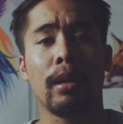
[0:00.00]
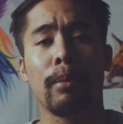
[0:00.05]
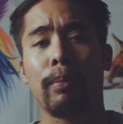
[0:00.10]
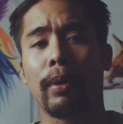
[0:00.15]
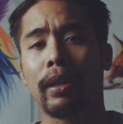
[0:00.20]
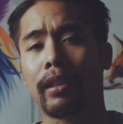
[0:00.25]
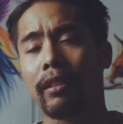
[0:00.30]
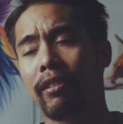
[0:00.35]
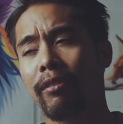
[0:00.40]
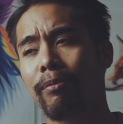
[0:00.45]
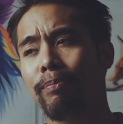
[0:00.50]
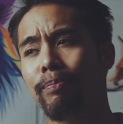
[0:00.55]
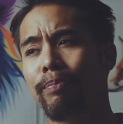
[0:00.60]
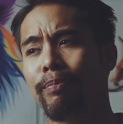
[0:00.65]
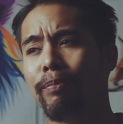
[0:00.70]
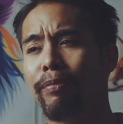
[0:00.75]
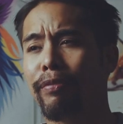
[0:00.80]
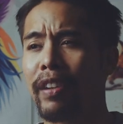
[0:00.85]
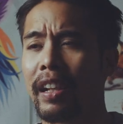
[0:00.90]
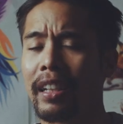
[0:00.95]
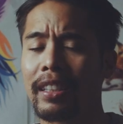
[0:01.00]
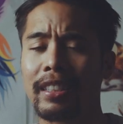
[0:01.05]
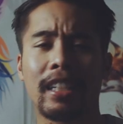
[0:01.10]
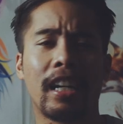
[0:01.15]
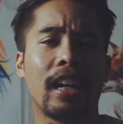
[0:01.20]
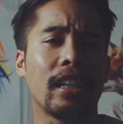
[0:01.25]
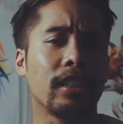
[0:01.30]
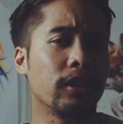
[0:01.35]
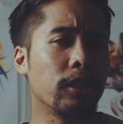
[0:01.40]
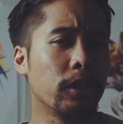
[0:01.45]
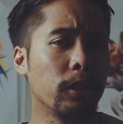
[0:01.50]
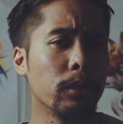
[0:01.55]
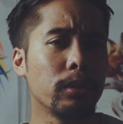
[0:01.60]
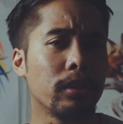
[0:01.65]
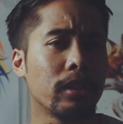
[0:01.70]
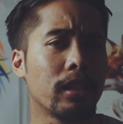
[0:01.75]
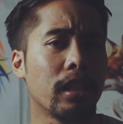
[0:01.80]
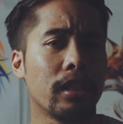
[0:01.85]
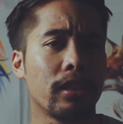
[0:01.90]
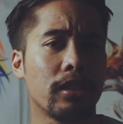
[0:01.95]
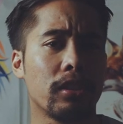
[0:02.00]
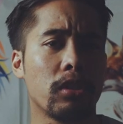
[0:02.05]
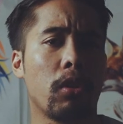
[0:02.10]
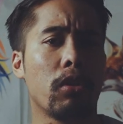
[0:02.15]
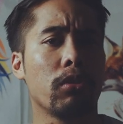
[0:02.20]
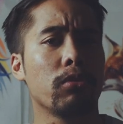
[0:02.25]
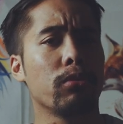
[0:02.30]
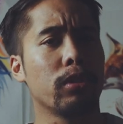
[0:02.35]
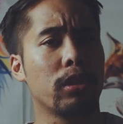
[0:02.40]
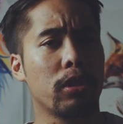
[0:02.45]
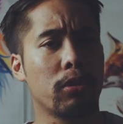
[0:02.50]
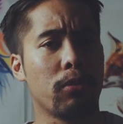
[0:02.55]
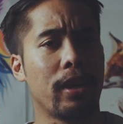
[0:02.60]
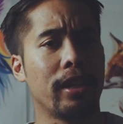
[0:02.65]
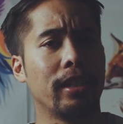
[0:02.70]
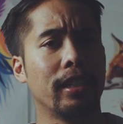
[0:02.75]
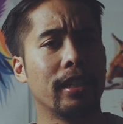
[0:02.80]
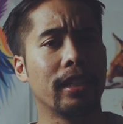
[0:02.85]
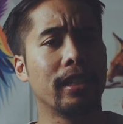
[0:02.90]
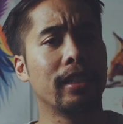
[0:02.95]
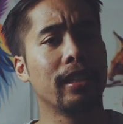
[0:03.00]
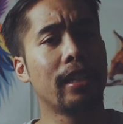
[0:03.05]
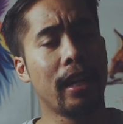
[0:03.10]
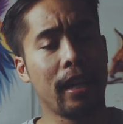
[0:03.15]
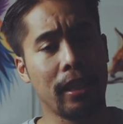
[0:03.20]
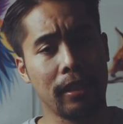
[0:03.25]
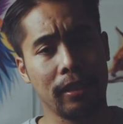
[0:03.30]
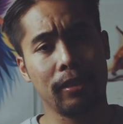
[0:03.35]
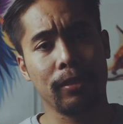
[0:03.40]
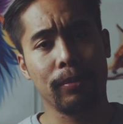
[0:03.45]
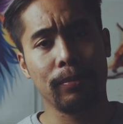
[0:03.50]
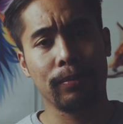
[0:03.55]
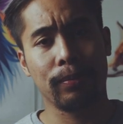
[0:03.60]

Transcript: but felt kinda useless or restraining in the end.